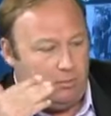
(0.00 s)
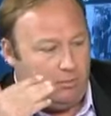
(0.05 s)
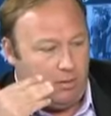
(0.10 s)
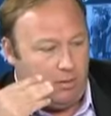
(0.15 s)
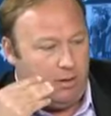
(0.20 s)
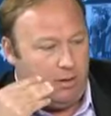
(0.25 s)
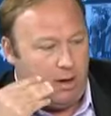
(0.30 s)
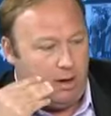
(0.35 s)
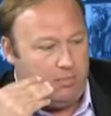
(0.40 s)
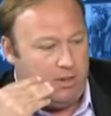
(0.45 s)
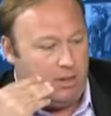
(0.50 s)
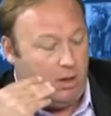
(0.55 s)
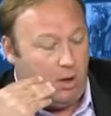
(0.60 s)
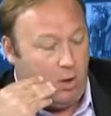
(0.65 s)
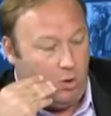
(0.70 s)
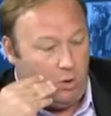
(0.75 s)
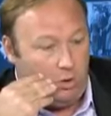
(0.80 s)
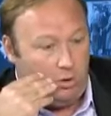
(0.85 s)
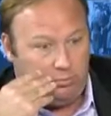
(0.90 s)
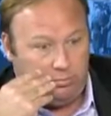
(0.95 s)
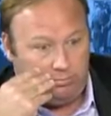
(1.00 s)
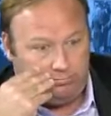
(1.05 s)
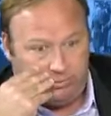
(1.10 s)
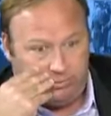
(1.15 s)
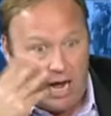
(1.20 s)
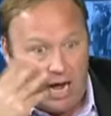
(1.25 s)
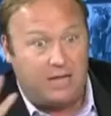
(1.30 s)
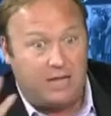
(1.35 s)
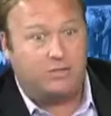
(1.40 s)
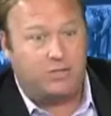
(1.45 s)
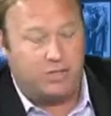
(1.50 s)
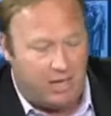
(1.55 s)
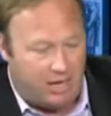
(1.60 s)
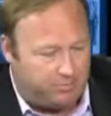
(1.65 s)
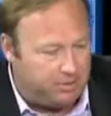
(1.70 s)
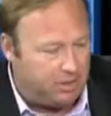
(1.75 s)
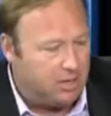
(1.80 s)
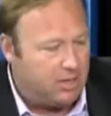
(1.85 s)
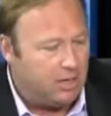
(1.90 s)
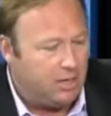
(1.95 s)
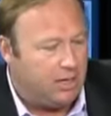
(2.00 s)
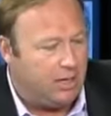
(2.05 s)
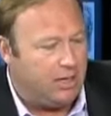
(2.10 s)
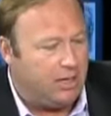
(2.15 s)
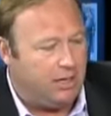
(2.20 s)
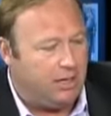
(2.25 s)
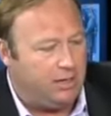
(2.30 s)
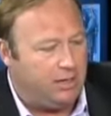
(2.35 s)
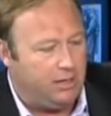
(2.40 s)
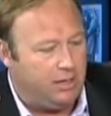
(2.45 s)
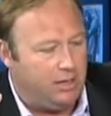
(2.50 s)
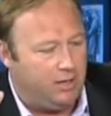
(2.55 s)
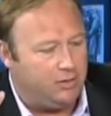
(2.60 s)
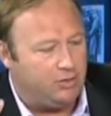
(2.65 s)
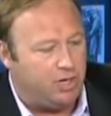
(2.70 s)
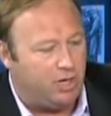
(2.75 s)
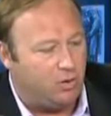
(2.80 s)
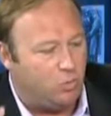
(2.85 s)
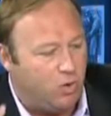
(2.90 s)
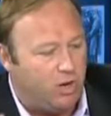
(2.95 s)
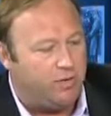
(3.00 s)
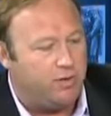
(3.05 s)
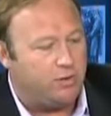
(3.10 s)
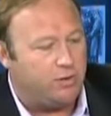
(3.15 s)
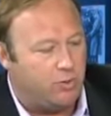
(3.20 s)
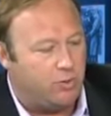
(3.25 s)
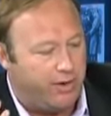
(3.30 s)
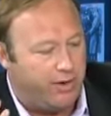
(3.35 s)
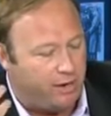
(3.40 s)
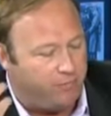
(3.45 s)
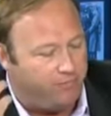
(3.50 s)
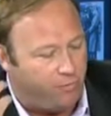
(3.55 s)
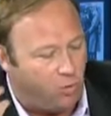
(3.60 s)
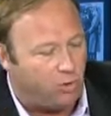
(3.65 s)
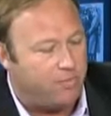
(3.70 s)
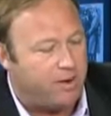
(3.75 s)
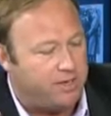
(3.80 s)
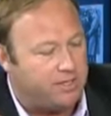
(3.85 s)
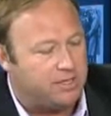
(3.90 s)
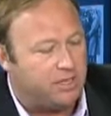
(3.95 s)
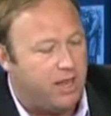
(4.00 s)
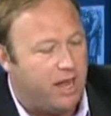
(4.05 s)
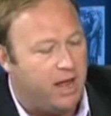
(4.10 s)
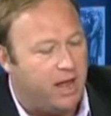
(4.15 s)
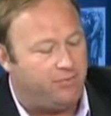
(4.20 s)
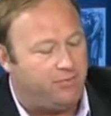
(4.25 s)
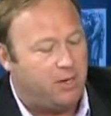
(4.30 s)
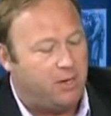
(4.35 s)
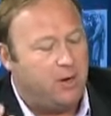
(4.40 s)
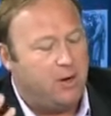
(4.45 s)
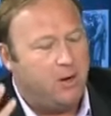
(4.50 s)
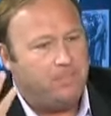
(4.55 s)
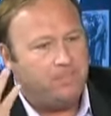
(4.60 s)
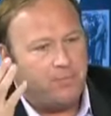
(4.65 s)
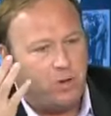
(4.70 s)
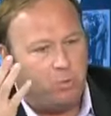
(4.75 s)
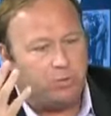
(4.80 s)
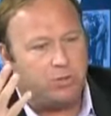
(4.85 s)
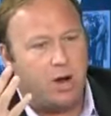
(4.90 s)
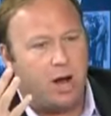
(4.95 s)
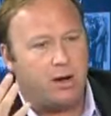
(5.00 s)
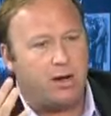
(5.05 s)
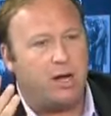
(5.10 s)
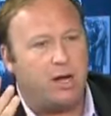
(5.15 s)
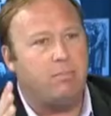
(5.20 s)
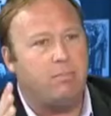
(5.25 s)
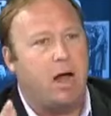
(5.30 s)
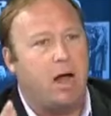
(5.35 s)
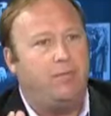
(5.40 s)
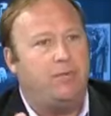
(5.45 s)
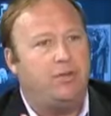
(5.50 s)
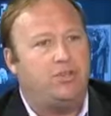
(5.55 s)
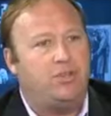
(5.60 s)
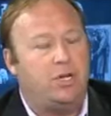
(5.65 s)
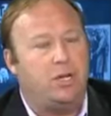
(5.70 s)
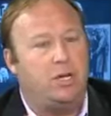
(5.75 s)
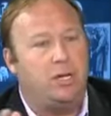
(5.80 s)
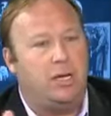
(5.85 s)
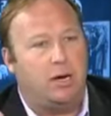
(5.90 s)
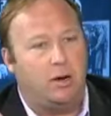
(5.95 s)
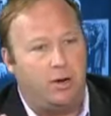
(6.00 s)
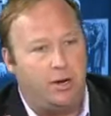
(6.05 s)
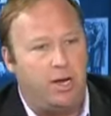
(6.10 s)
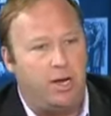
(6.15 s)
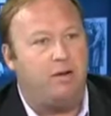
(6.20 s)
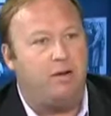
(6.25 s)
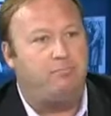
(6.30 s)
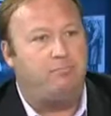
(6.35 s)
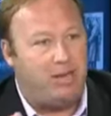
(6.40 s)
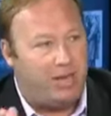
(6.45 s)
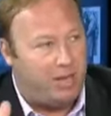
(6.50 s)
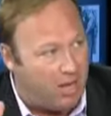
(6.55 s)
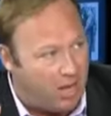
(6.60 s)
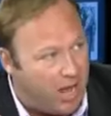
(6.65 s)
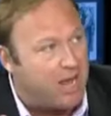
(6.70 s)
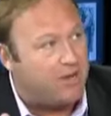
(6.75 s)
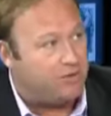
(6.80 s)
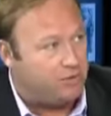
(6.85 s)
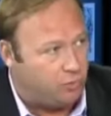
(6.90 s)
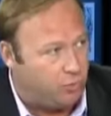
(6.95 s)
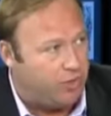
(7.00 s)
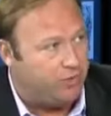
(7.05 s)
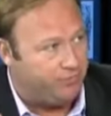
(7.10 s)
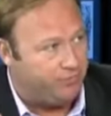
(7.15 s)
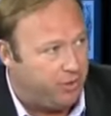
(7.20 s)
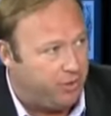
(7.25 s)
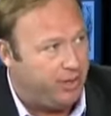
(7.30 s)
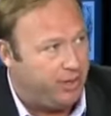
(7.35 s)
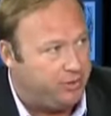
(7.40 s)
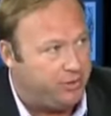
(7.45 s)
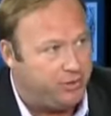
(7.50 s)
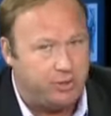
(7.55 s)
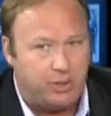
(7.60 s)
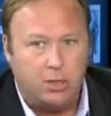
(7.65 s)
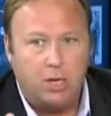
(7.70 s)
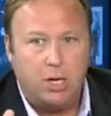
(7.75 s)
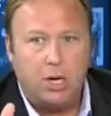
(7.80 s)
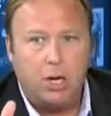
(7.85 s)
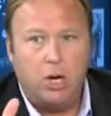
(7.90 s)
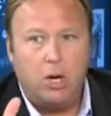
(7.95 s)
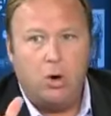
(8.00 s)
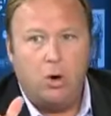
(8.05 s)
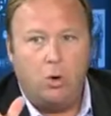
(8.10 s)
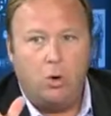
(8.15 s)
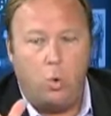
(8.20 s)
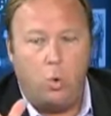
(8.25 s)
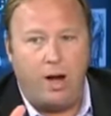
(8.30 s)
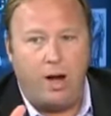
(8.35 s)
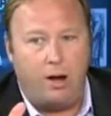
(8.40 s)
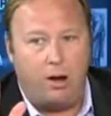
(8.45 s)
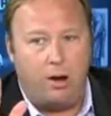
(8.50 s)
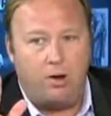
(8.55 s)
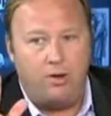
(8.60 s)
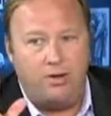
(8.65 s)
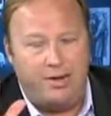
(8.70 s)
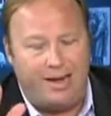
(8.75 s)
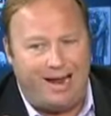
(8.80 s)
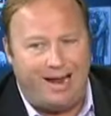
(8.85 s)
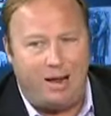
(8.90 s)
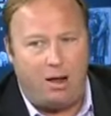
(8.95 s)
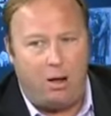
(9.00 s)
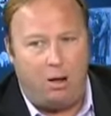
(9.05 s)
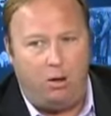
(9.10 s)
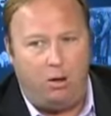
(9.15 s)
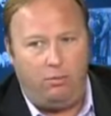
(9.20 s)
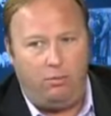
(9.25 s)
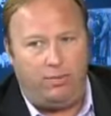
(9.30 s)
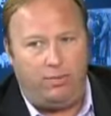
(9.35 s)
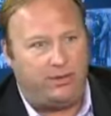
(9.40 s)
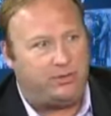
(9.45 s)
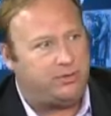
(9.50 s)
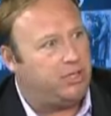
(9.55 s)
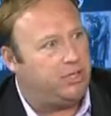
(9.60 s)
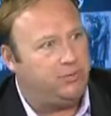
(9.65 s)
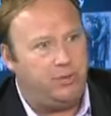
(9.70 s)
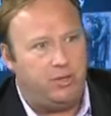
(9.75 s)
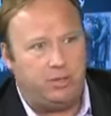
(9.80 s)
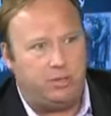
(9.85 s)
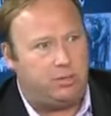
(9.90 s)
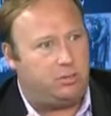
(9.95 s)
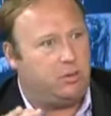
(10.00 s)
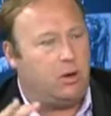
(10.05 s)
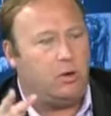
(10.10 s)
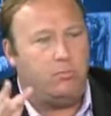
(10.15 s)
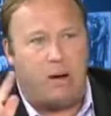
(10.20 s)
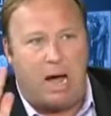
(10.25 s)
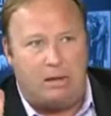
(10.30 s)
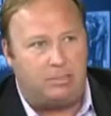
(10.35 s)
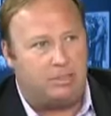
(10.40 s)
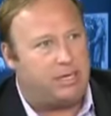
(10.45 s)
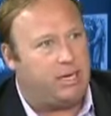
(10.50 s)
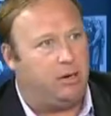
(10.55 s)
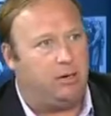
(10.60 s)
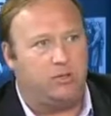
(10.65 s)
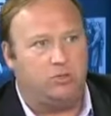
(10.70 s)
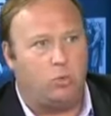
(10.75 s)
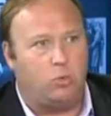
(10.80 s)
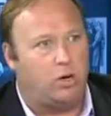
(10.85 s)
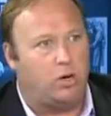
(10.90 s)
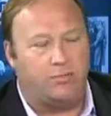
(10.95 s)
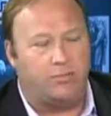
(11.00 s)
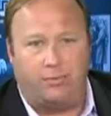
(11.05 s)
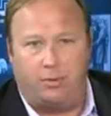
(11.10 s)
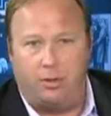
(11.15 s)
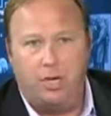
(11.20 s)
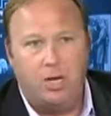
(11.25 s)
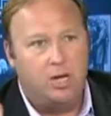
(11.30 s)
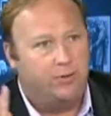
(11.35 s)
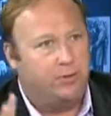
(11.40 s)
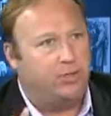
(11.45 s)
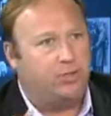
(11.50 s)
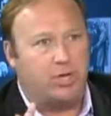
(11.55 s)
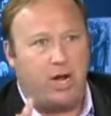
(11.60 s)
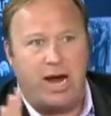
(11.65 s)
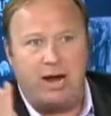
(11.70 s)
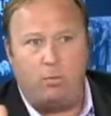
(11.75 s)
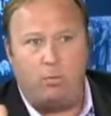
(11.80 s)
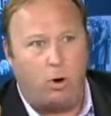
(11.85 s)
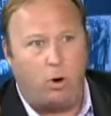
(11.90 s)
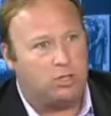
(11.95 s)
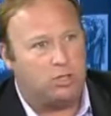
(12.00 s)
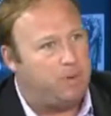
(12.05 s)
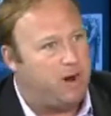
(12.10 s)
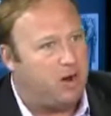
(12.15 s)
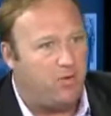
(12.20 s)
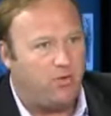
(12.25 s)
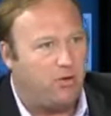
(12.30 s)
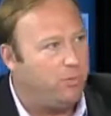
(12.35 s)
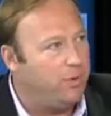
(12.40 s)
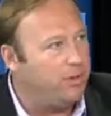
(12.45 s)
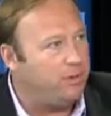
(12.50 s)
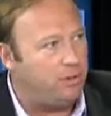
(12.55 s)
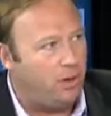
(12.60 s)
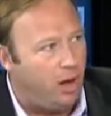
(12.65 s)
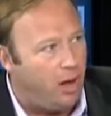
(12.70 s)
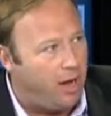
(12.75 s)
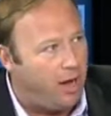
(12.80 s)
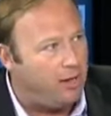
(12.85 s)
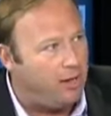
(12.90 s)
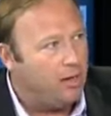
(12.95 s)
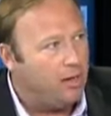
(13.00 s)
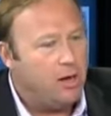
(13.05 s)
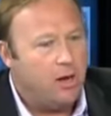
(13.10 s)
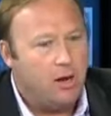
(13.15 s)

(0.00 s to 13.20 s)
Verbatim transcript: you know, uh, I mean, the whole concept uh, is here with us. We only got four minutes left. You were talking about the singularity of B S we've reached, where now they say, this Obamacare is wonderful. The site works better than we thought.